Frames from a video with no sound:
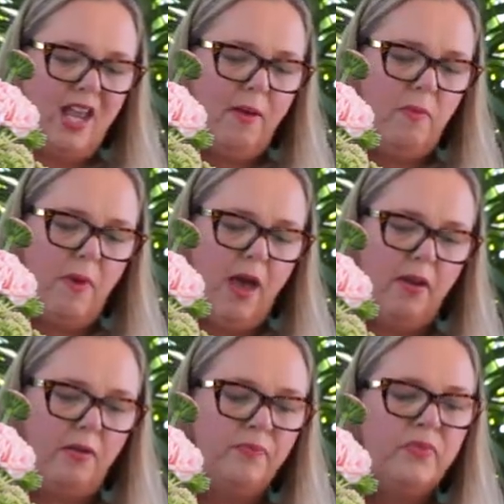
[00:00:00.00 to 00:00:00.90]

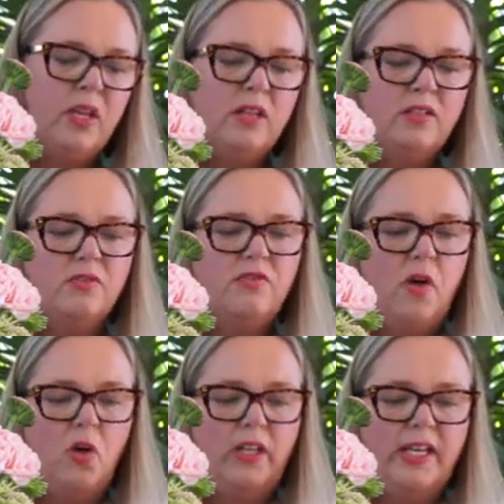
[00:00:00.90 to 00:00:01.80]
Chamomile
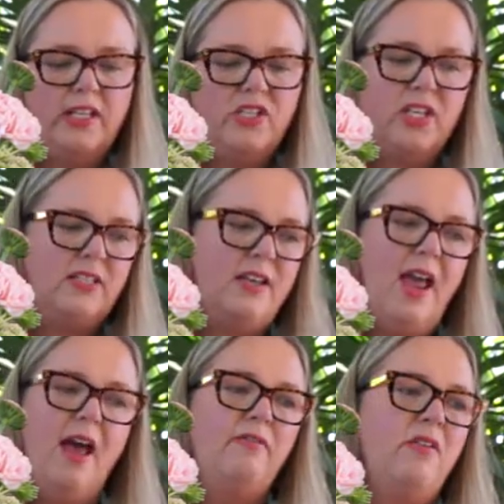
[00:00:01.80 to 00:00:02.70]
foliage doesn't
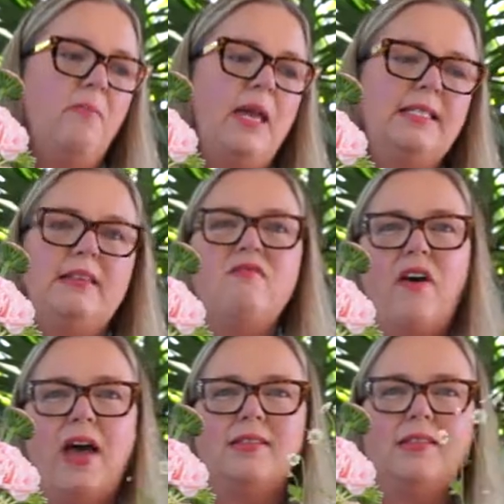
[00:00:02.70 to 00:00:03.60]
have amazing
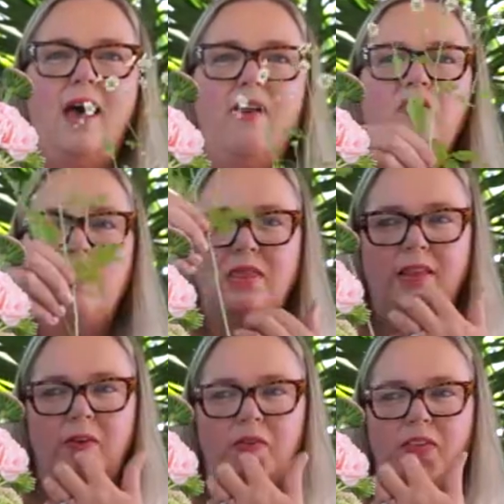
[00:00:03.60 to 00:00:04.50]
vase life, but the
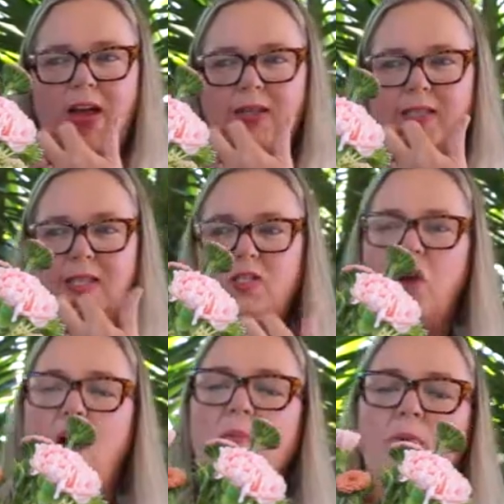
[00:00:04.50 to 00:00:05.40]
little flowers at the
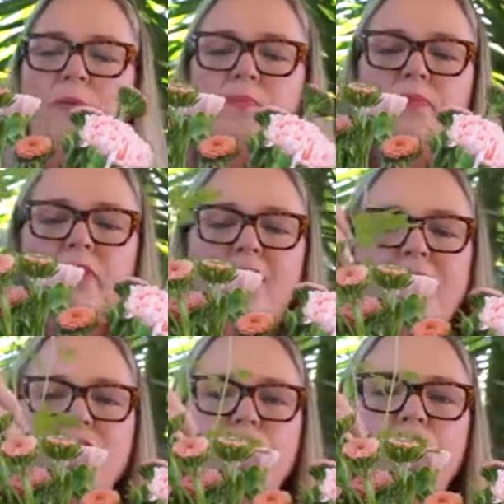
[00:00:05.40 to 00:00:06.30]
top,
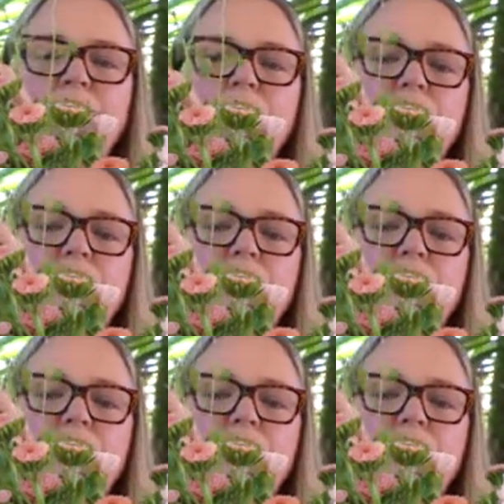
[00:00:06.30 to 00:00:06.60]
yeah, do.